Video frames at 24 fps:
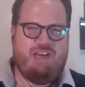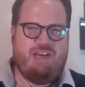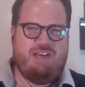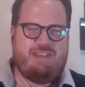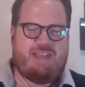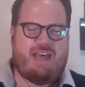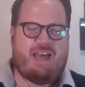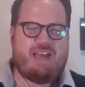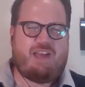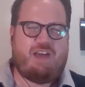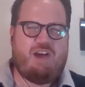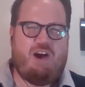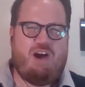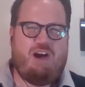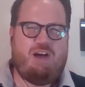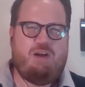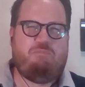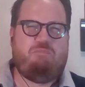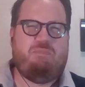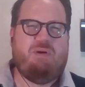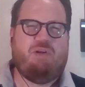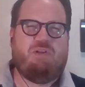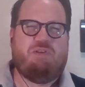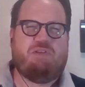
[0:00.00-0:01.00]
that
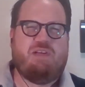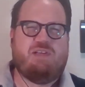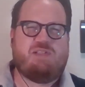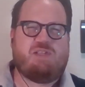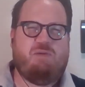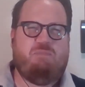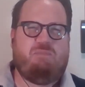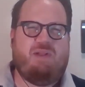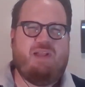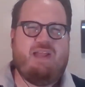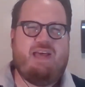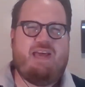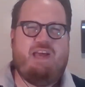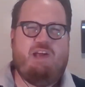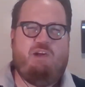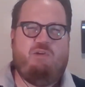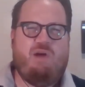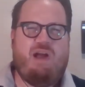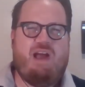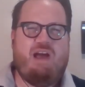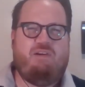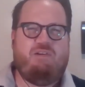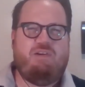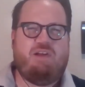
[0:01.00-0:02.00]
God built us a
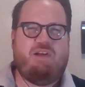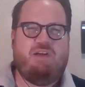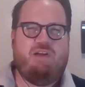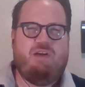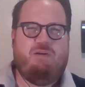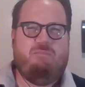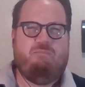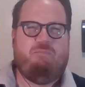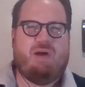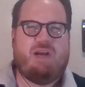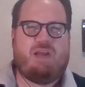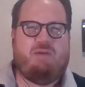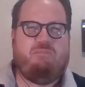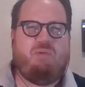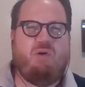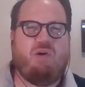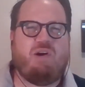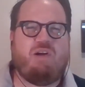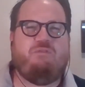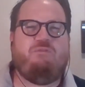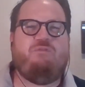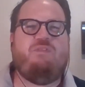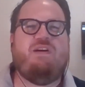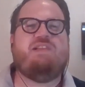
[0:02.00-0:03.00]
playground, but he
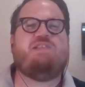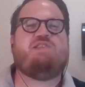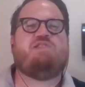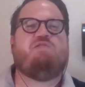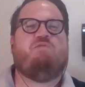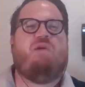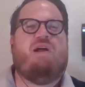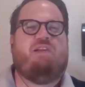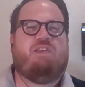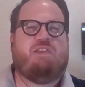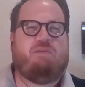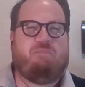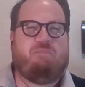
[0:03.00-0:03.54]
put a fence around the